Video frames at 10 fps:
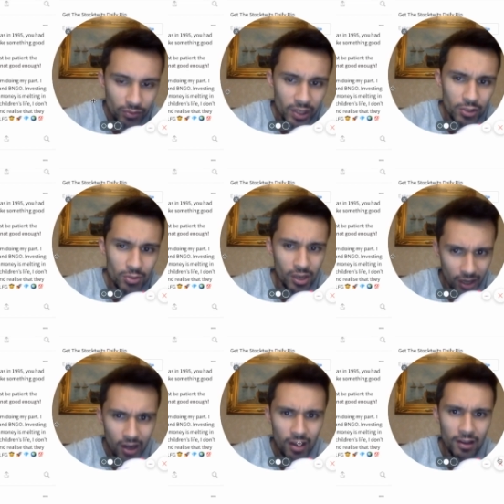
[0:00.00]
Thank you,
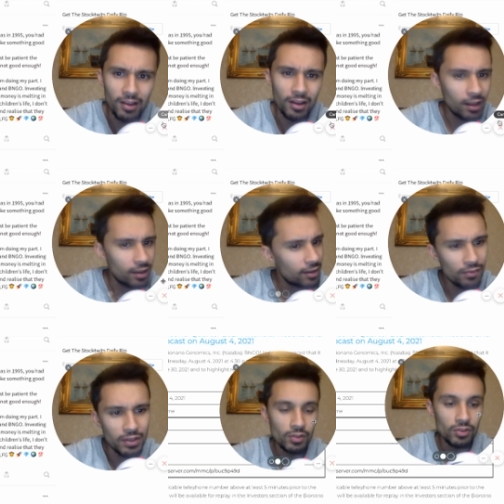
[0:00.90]
Kakal. I
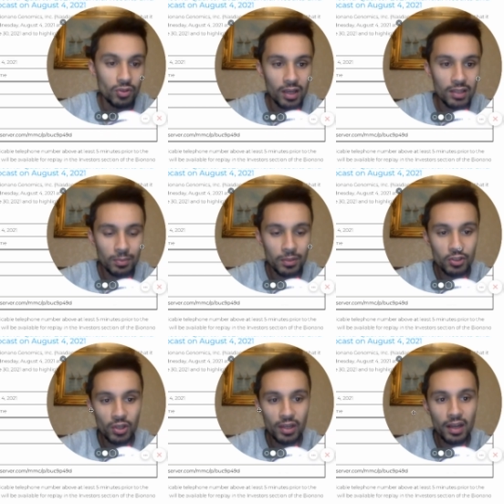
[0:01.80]
love it. So, guys, I'm going
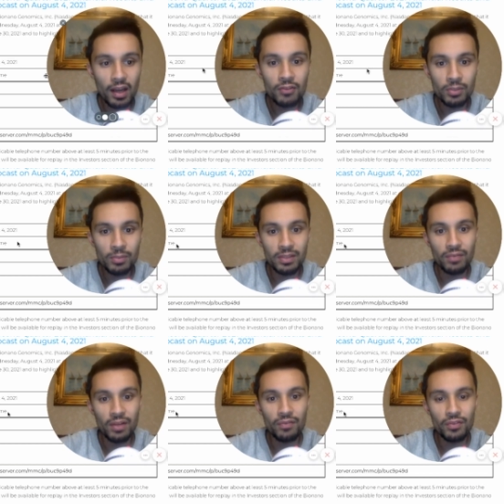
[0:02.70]
to try and live stream this
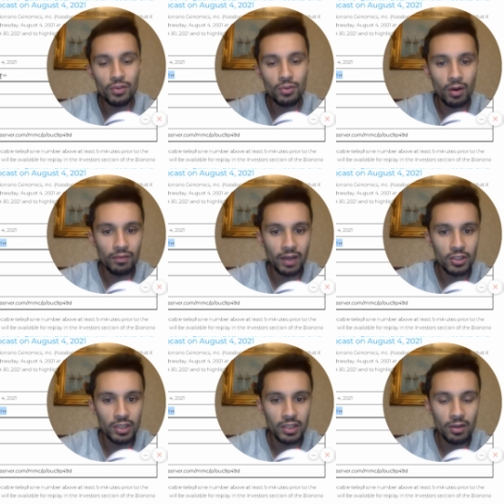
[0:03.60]
event for you. I've
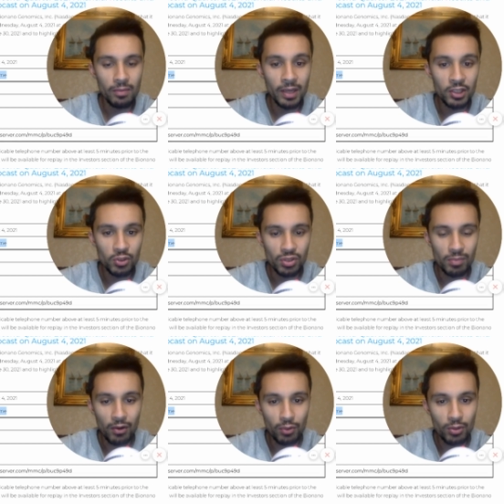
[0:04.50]
actually uh, made sure that
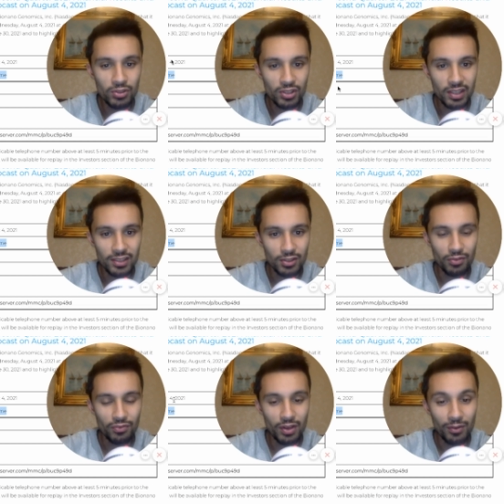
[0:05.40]
my rota is going
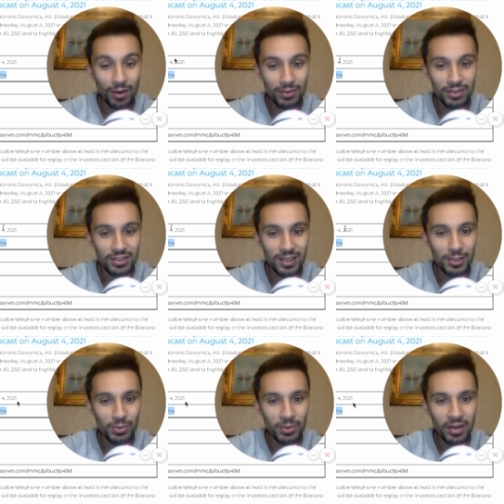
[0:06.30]
to fit around the
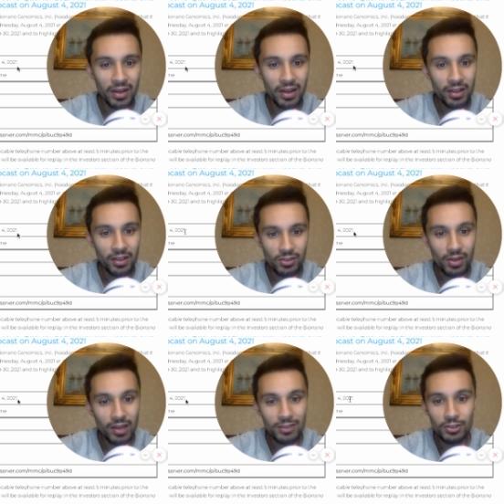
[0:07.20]
schedule. So
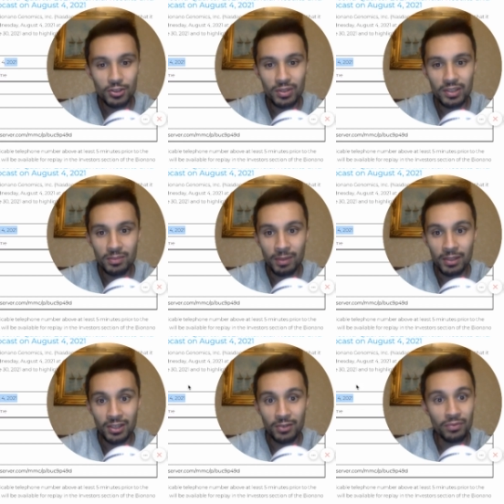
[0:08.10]
you guys can tune into my
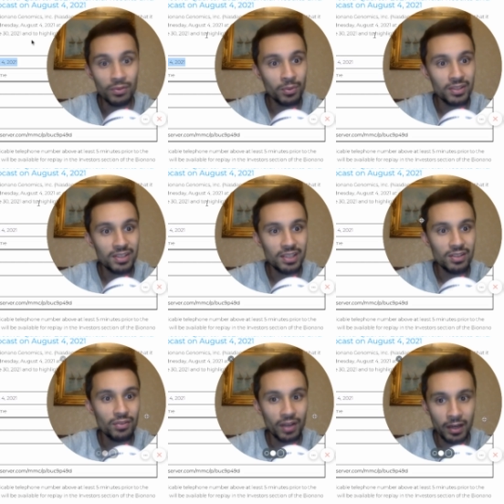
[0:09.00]
channel if you want to see
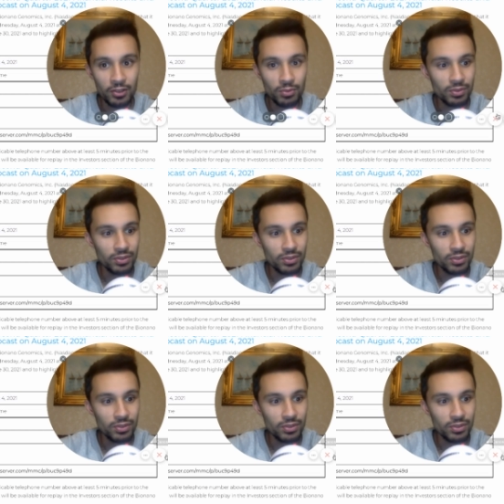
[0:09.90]
the financial